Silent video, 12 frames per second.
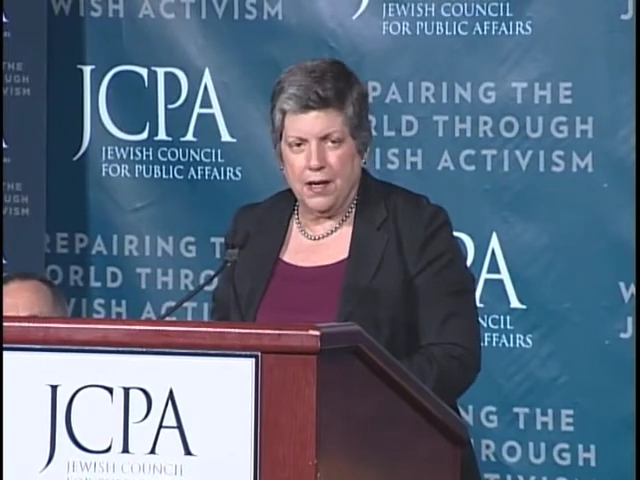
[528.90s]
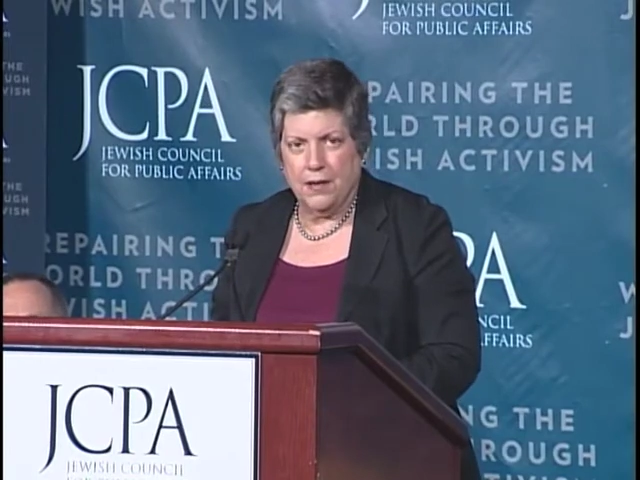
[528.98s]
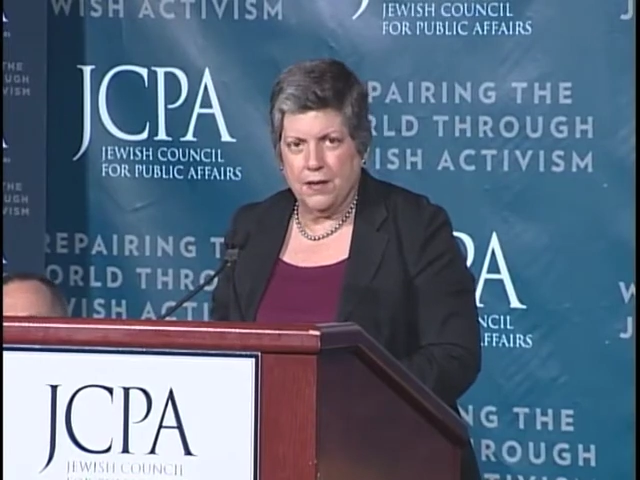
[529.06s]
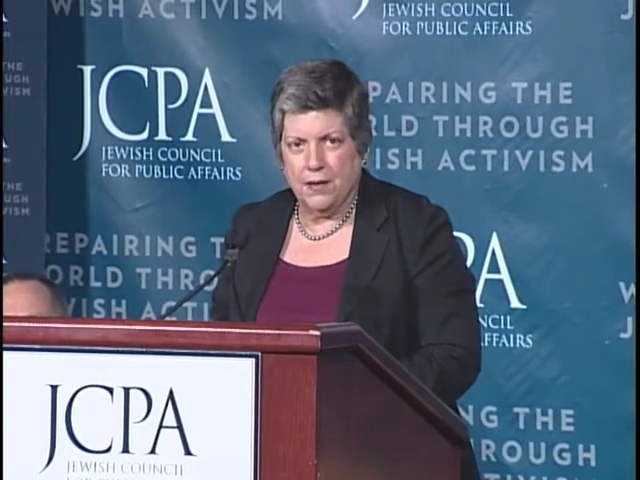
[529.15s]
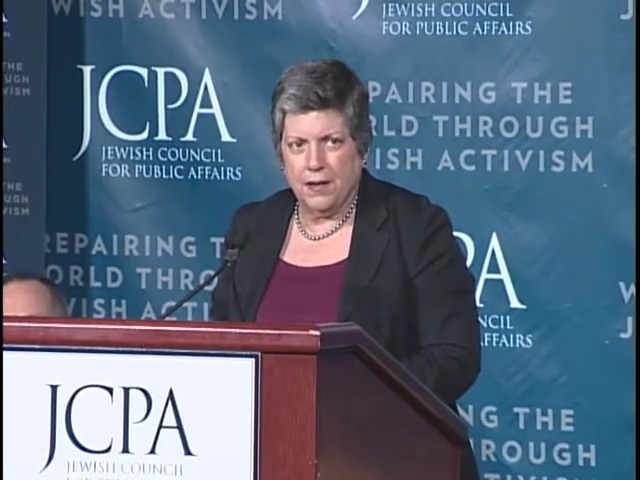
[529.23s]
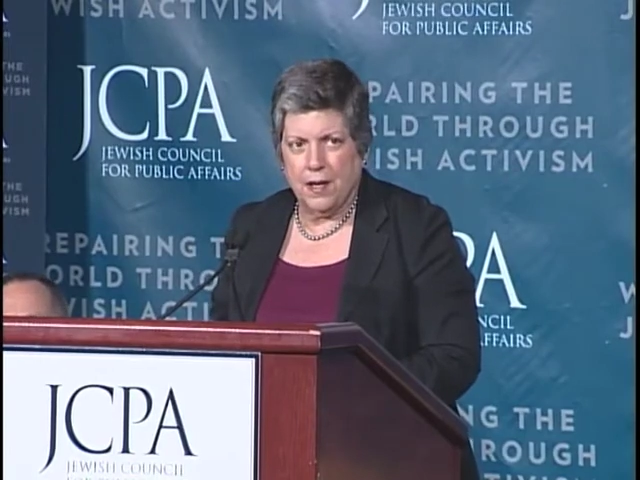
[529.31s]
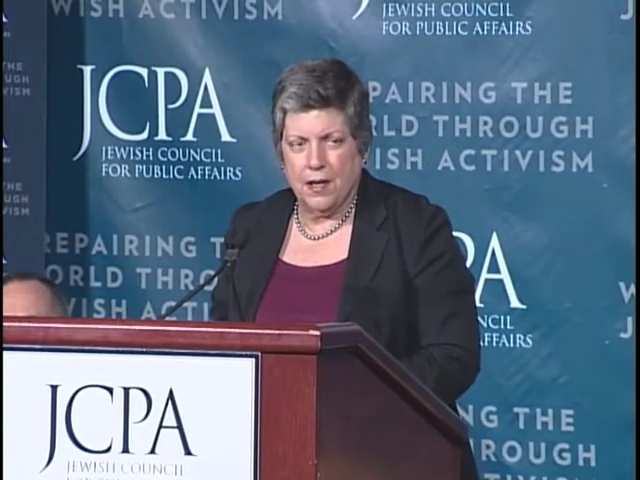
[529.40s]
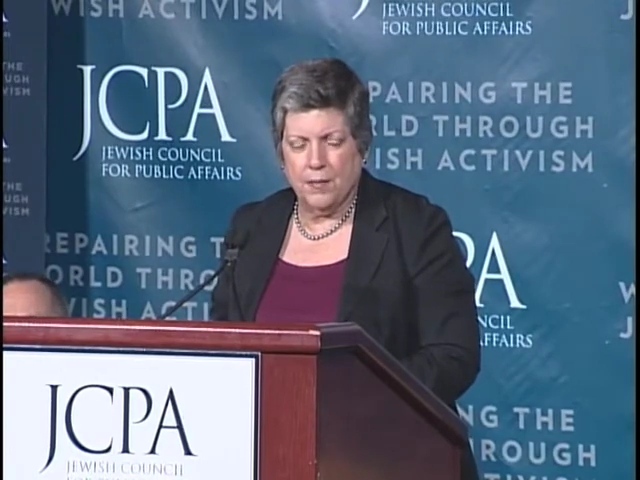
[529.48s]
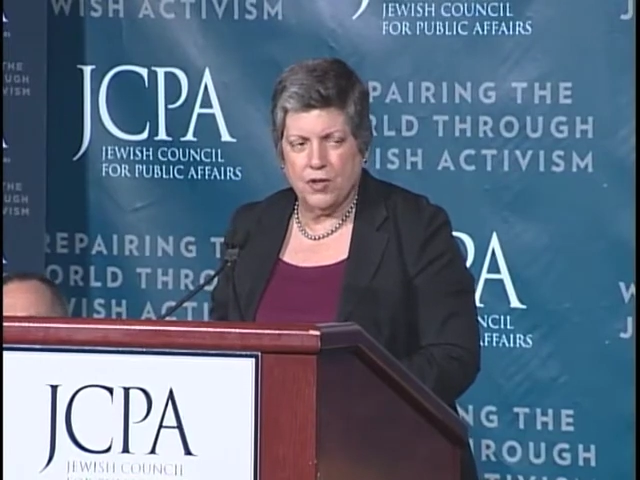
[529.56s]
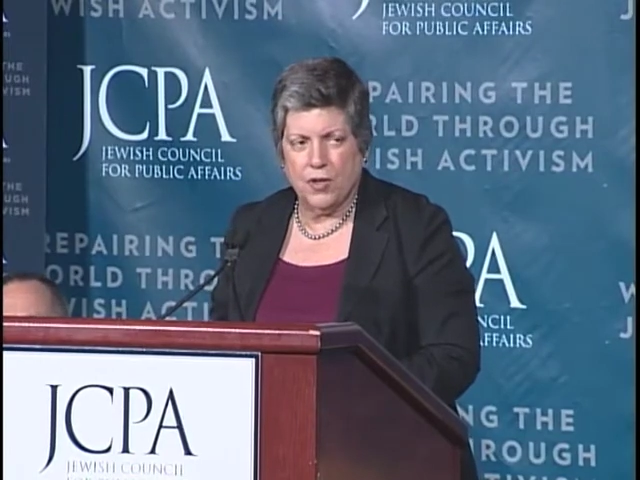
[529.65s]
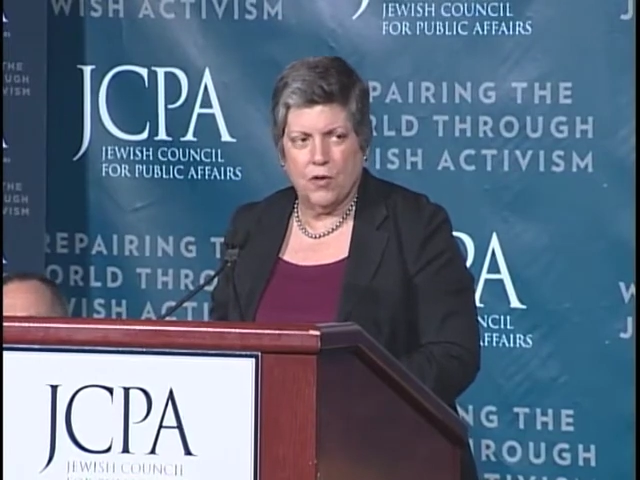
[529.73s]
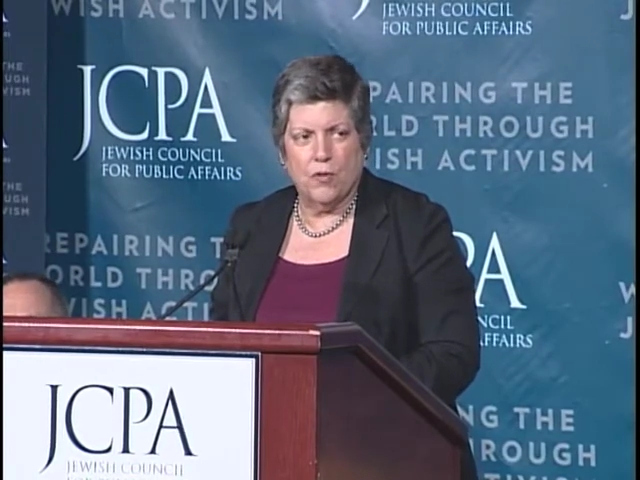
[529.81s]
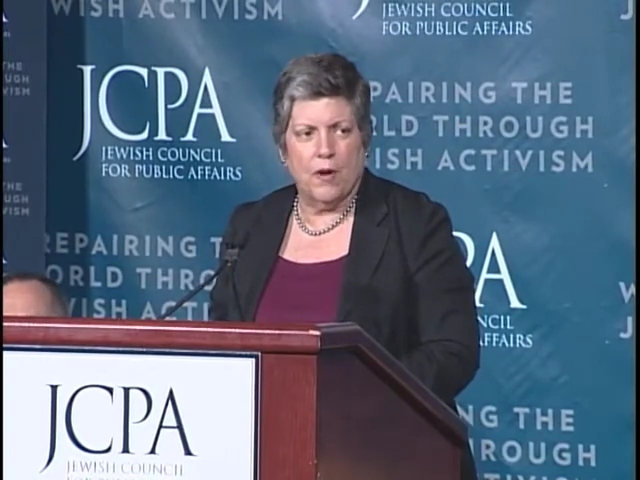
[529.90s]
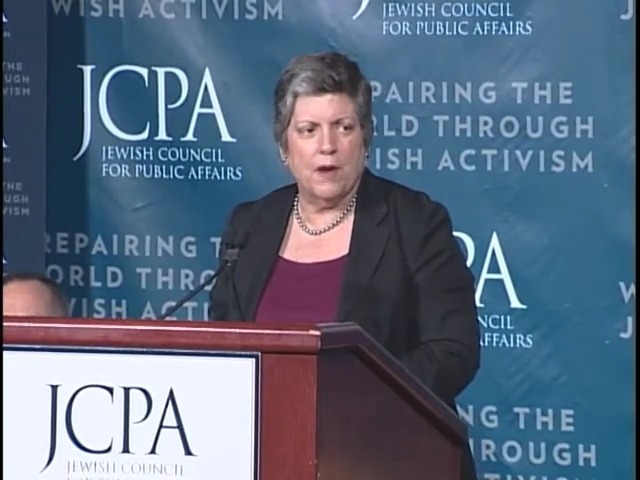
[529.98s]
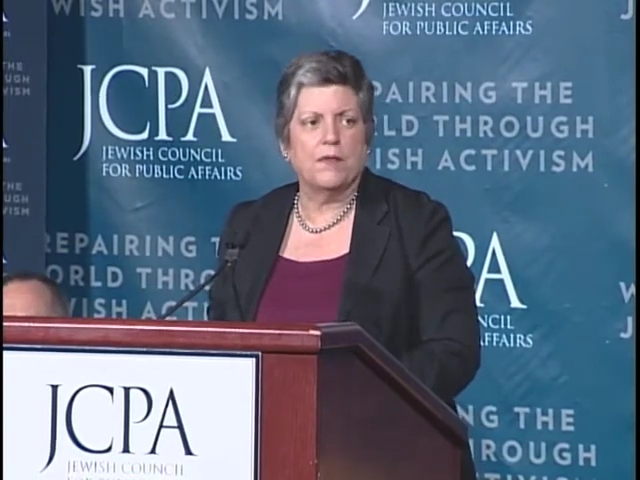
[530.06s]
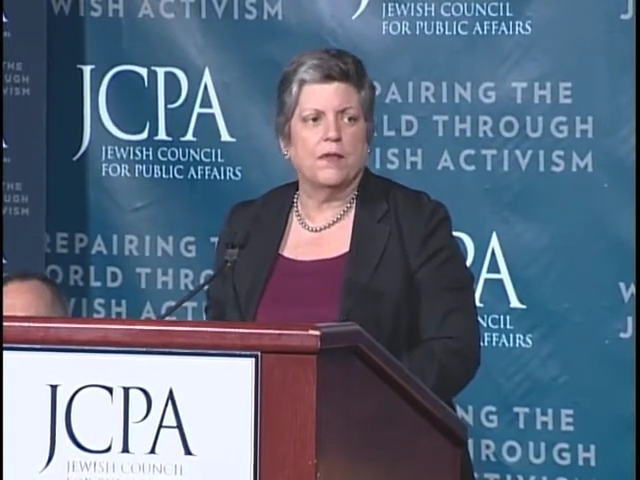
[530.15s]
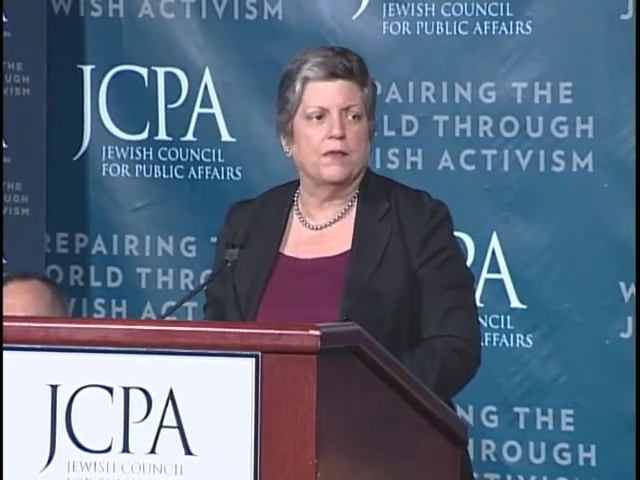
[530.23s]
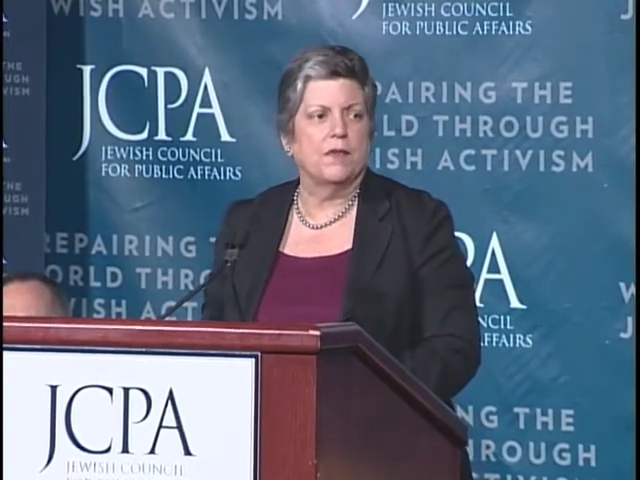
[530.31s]
that I'm so
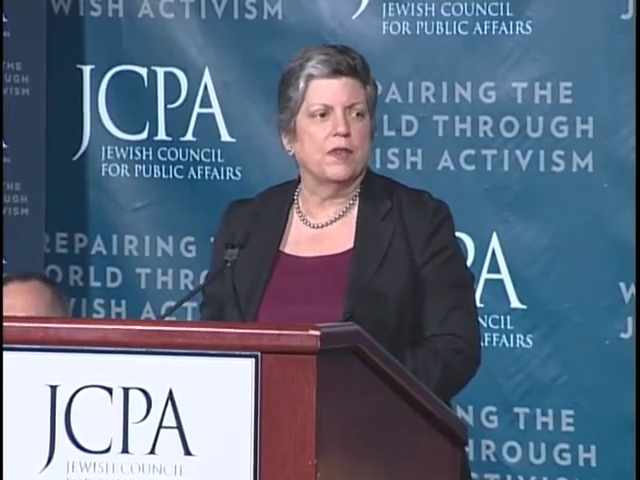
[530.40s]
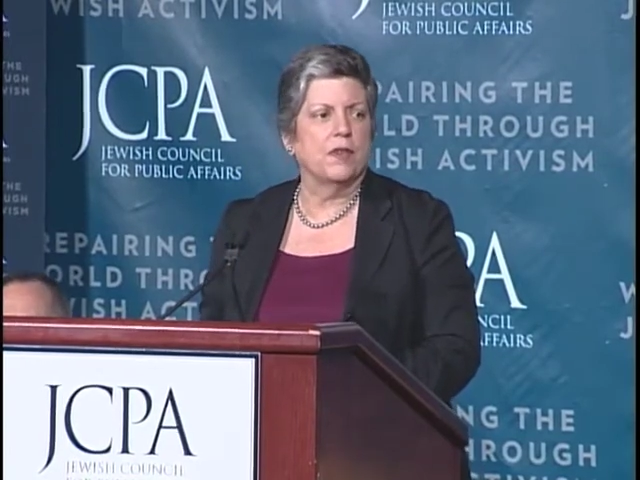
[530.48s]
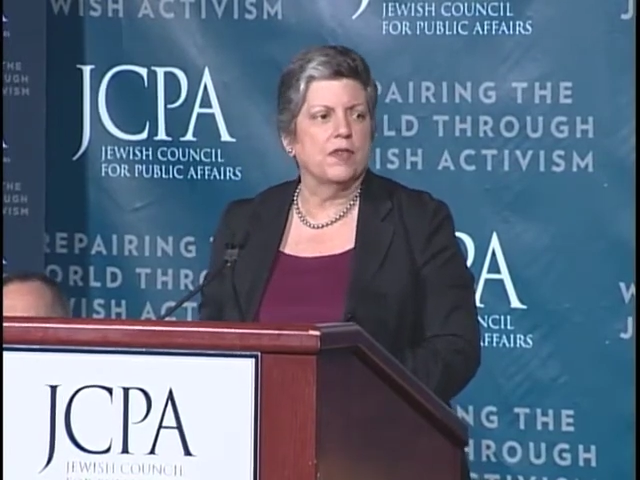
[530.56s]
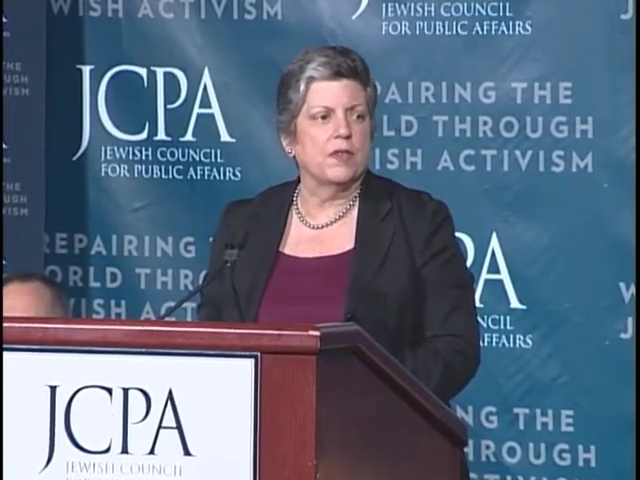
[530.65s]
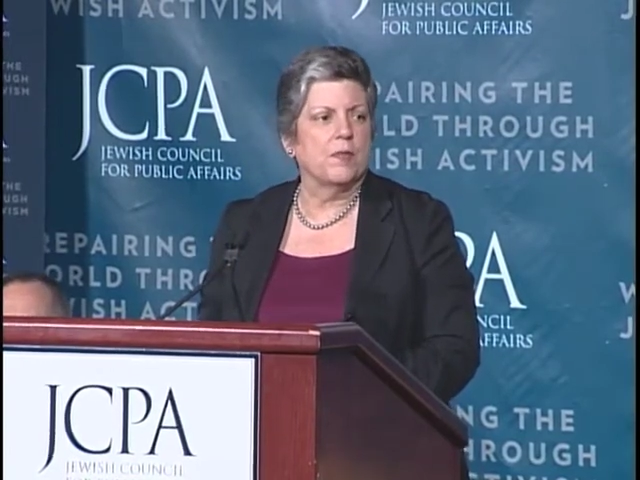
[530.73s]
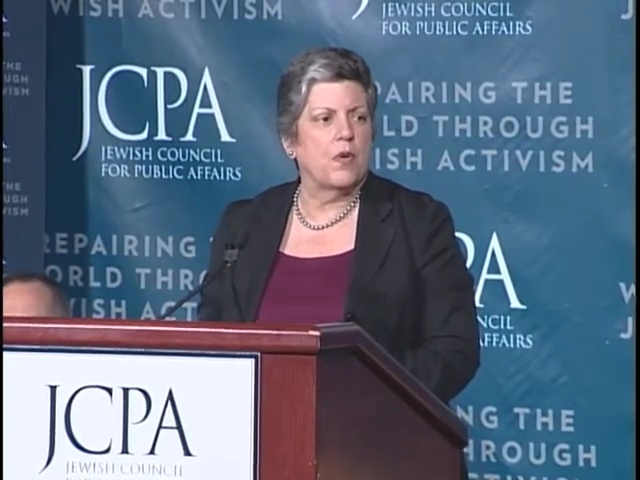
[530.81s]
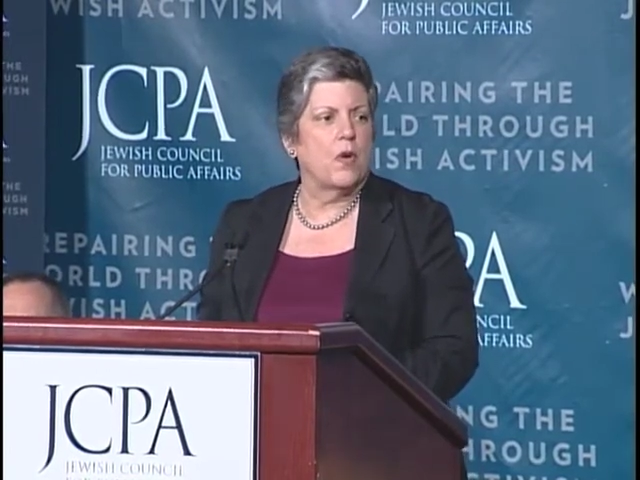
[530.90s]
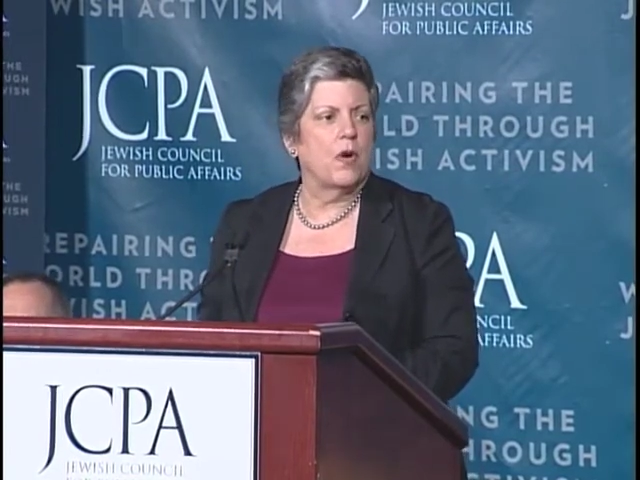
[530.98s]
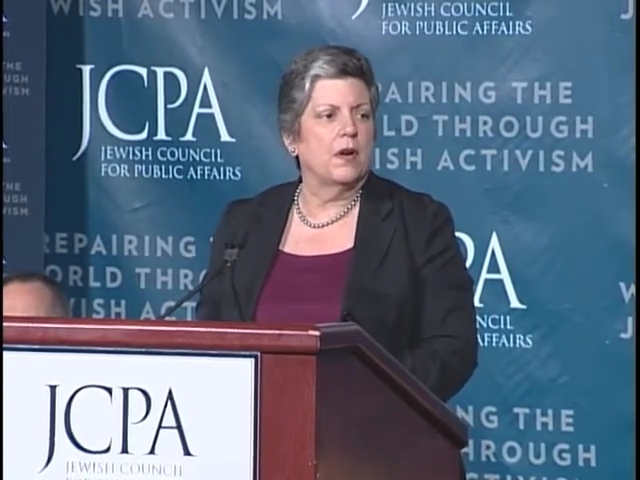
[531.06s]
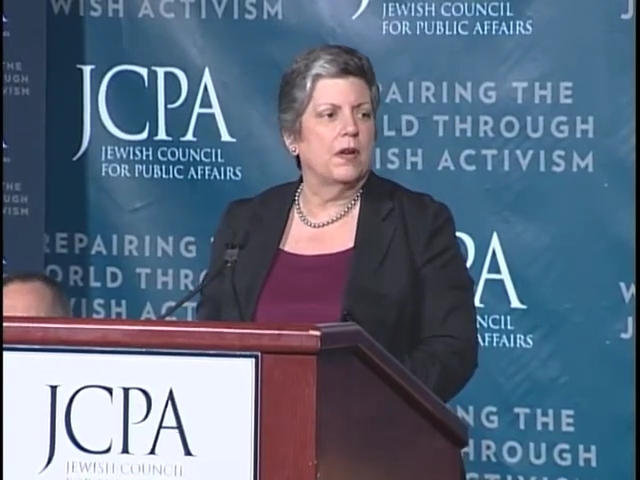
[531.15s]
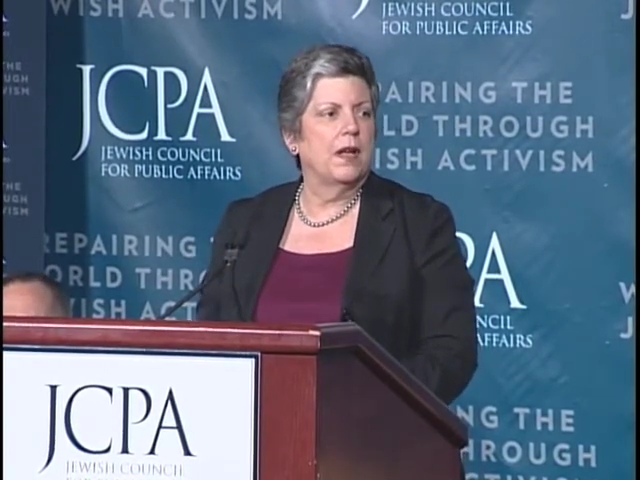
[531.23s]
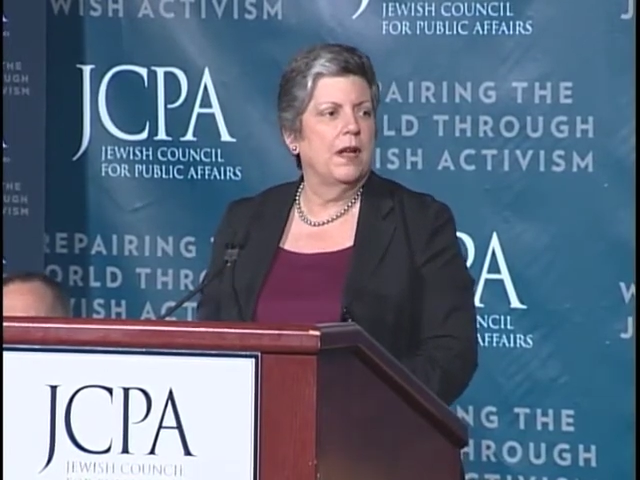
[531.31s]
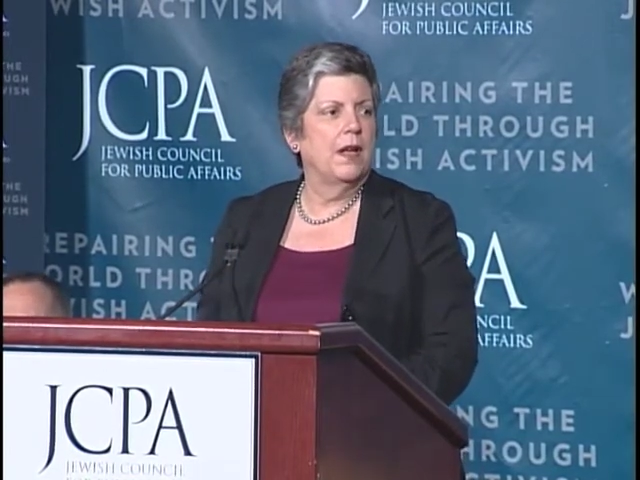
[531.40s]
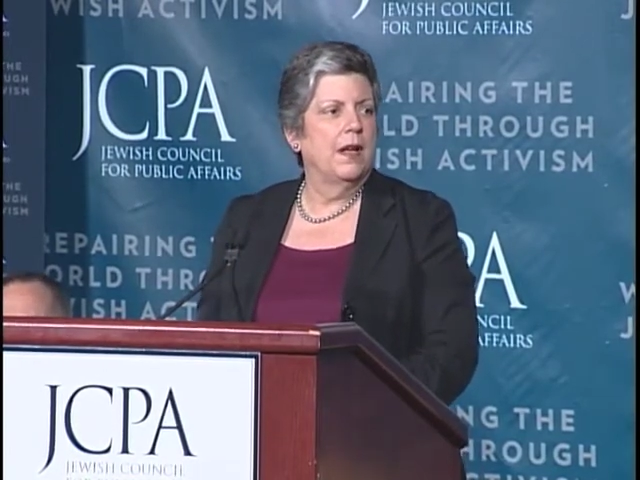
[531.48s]
grateful for your support